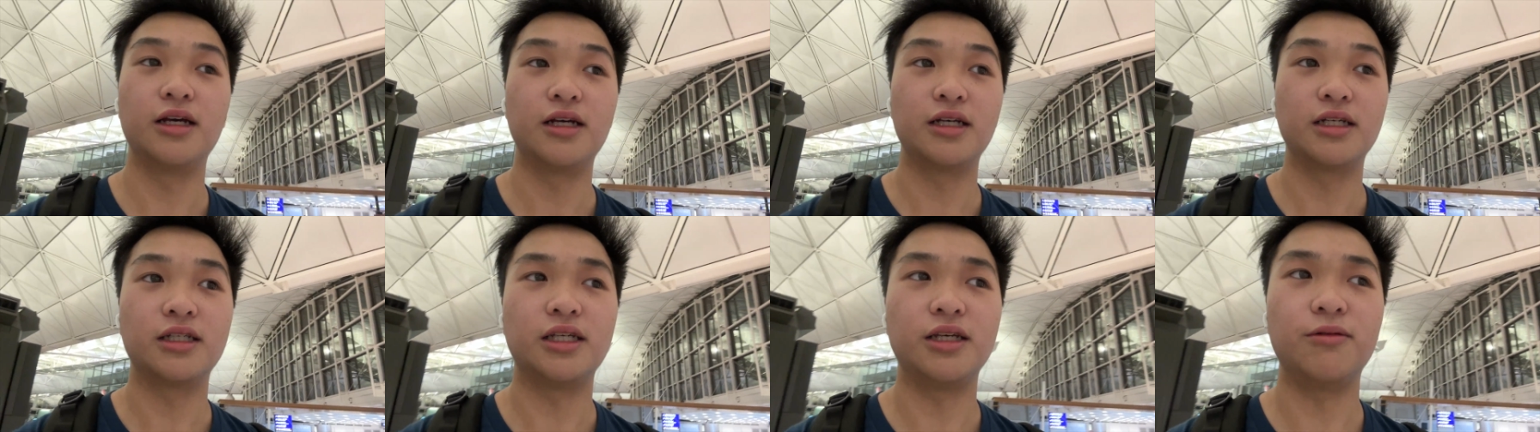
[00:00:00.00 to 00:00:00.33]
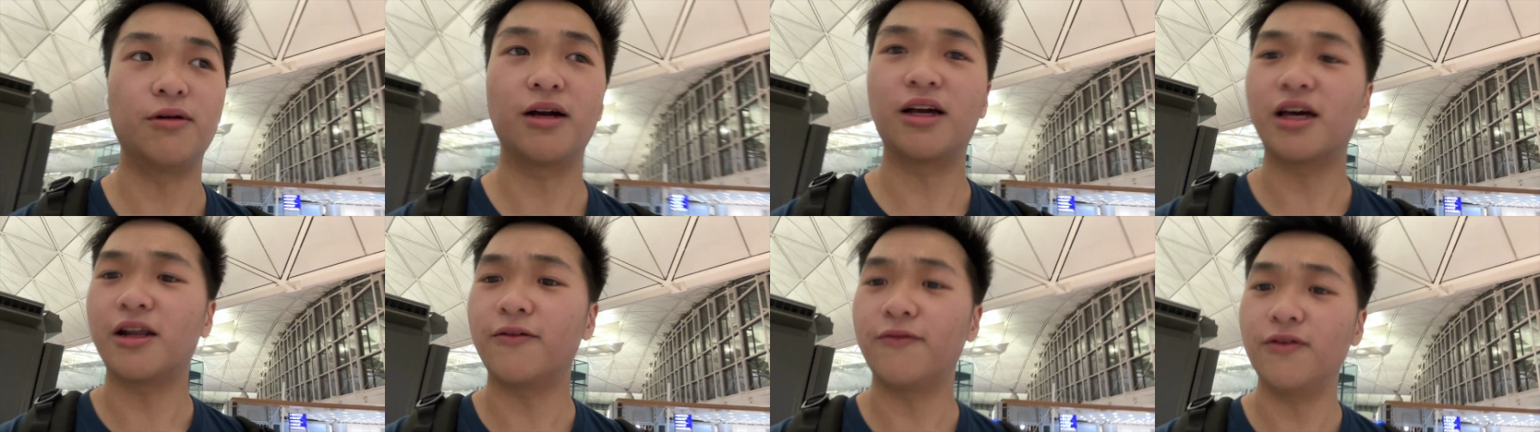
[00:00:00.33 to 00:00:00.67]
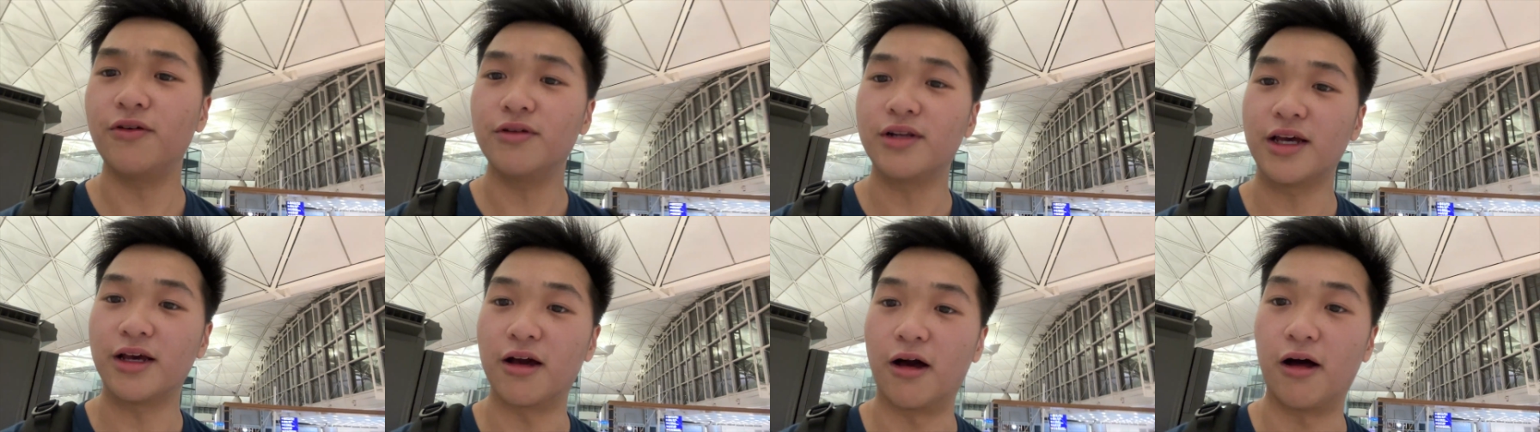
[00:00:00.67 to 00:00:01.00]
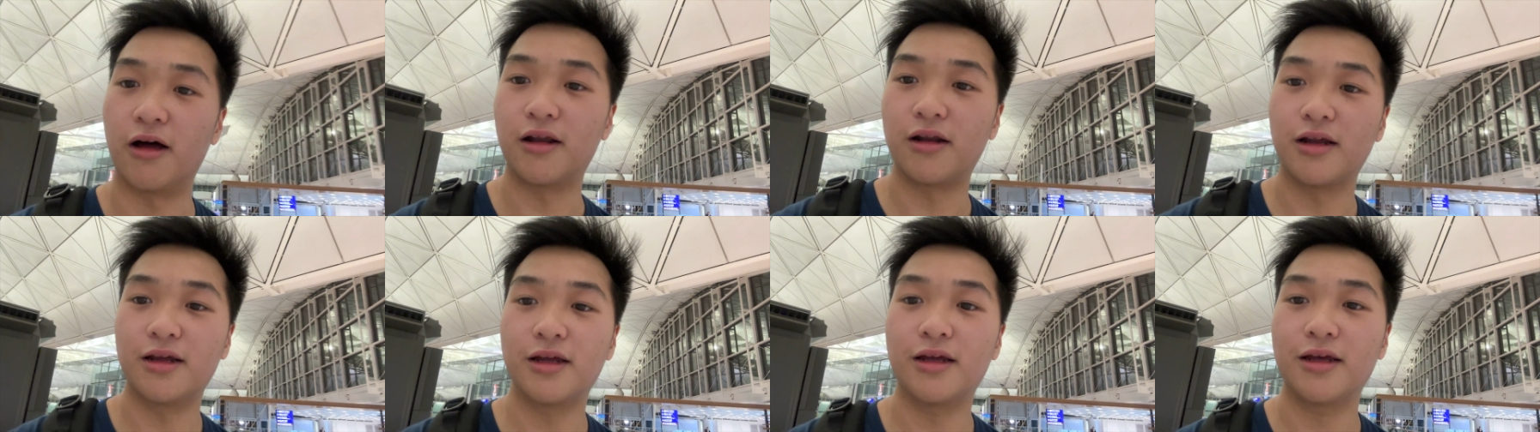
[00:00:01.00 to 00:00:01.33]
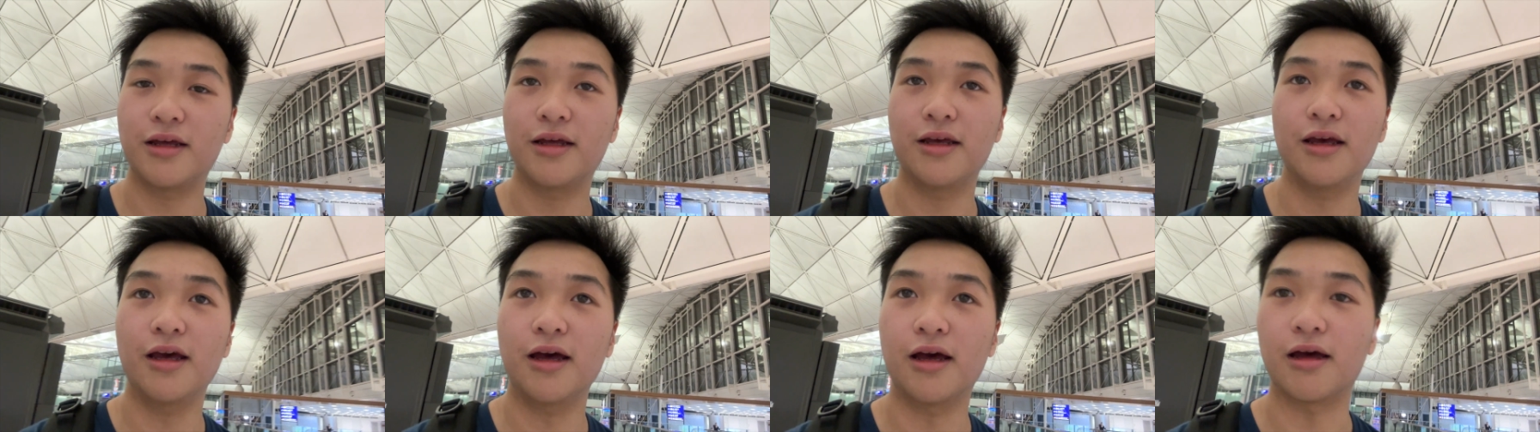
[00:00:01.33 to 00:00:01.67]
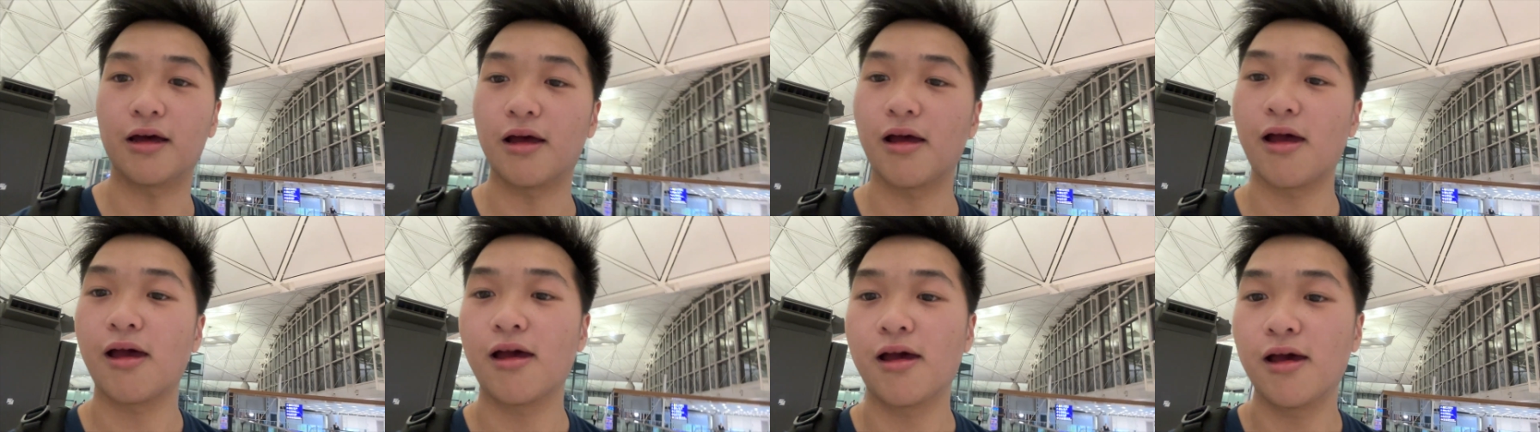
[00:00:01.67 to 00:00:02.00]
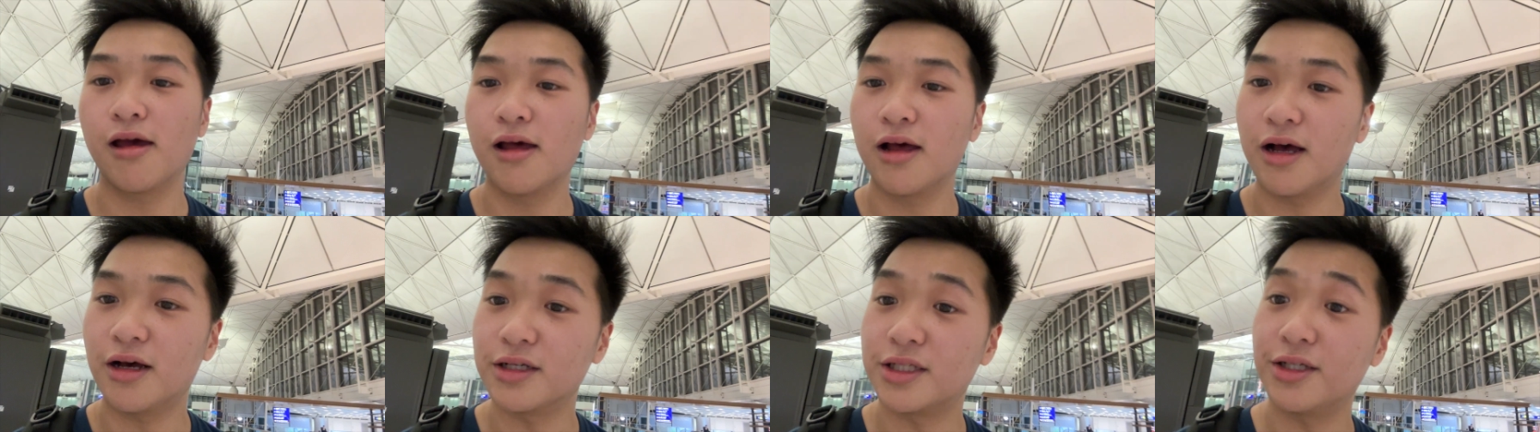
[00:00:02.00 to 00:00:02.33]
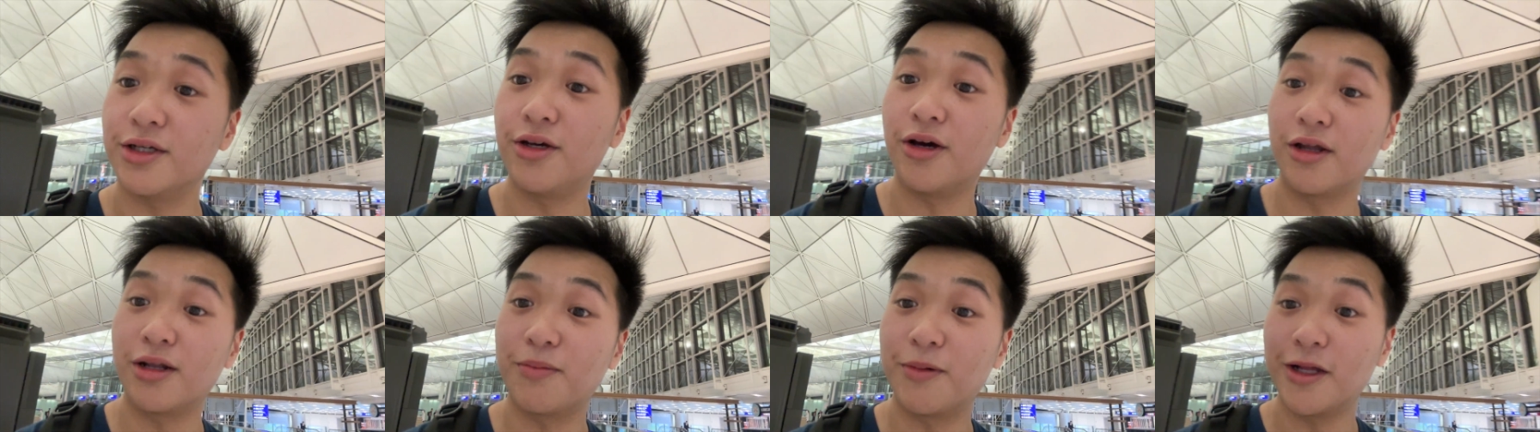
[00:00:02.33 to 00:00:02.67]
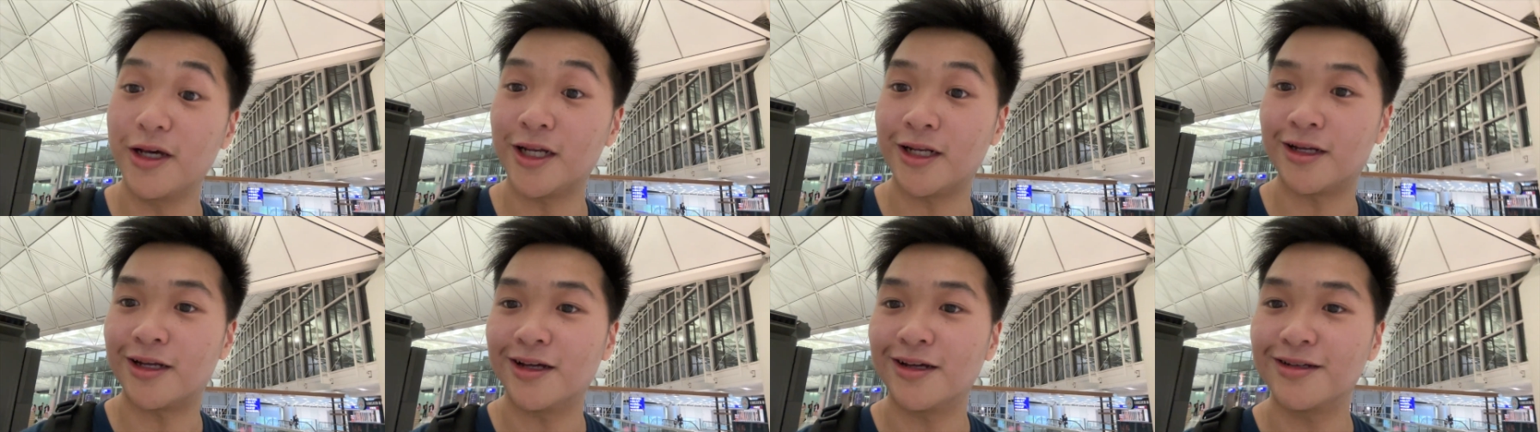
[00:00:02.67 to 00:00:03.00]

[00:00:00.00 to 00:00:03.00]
see what kind of food they got. Yeah, I'll see you on the plane.